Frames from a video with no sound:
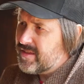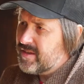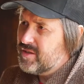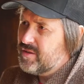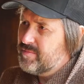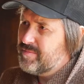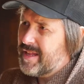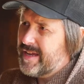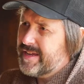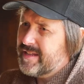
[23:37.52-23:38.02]
that
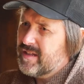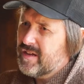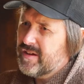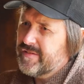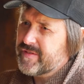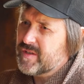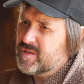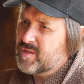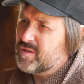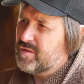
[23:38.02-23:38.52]
you played live?
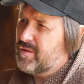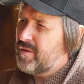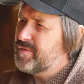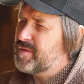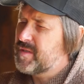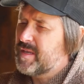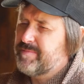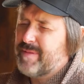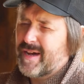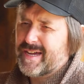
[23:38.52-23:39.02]
Because
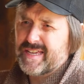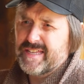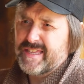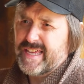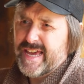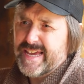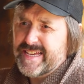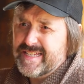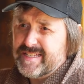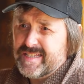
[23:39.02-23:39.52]
obviously back in
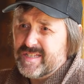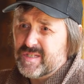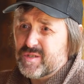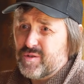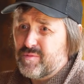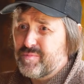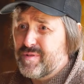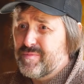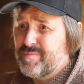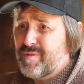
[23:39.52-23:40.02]
the 80s,
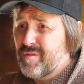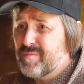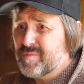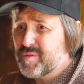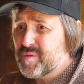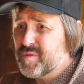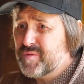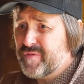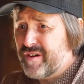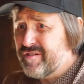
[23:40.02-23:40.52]
Top of the Pops
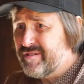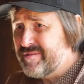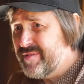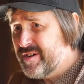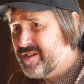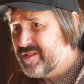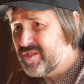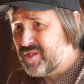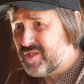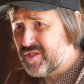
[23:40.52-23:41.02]
was very
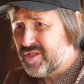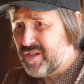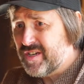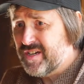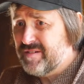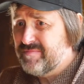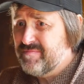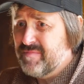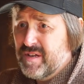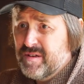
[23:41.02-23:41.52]
much
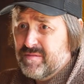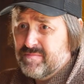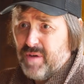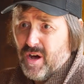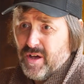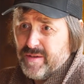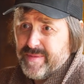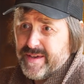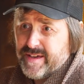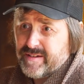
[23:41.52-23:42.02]
um,
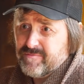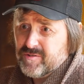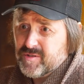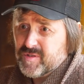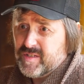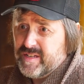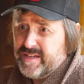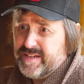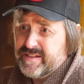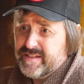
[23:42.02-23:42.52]
miming,
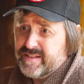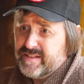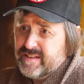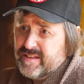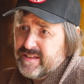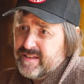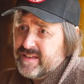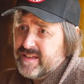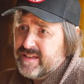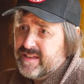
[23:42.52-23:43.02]
wasn't it?
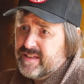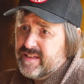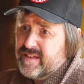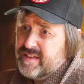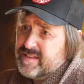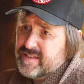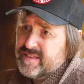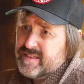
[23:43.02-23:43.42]
Top of the Pops,